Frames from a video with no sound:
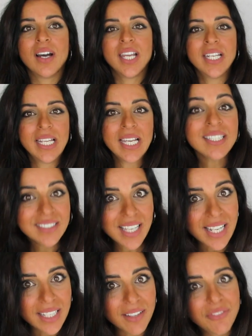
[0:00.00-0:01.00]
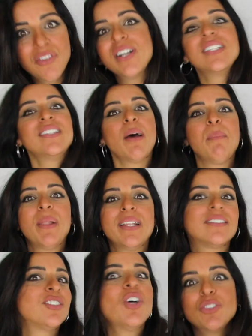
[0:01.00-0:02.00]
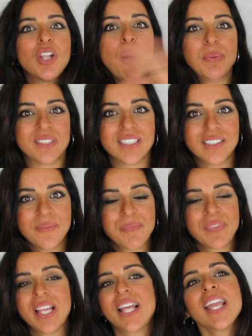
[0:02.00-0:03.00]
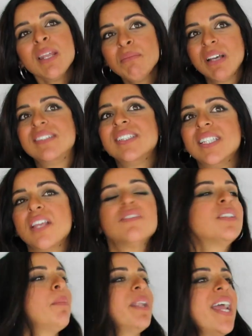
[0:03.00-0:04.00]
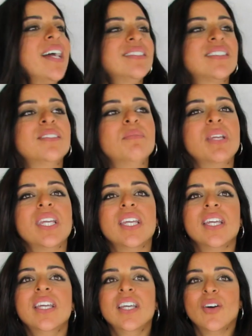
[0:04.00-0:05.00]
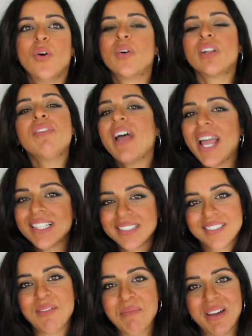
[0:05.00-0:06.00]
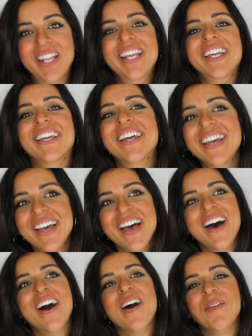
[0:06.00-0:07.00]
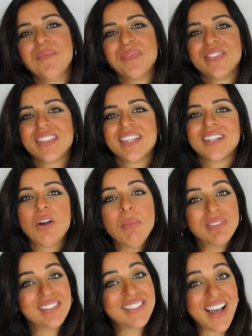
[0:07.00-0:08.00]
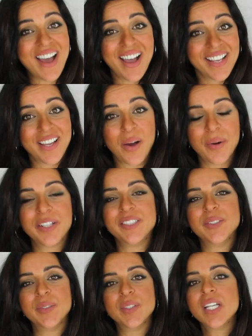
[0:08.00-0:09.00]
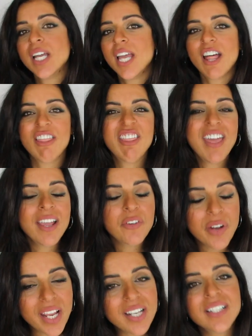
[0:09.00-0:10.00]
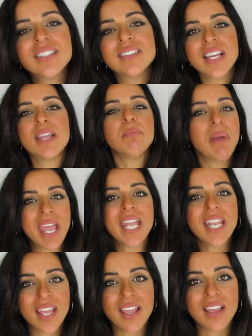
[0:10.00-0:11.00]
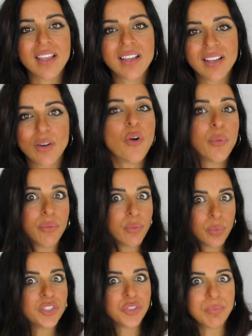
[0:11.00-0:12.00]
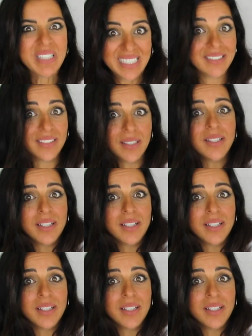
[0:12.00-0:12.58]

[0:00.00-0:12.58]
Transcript: In Italy, for example, it's total opposite. Like in my city, if somebody asks me, or if I ask somebody, come stai, how are you? They rarely say bene, or which means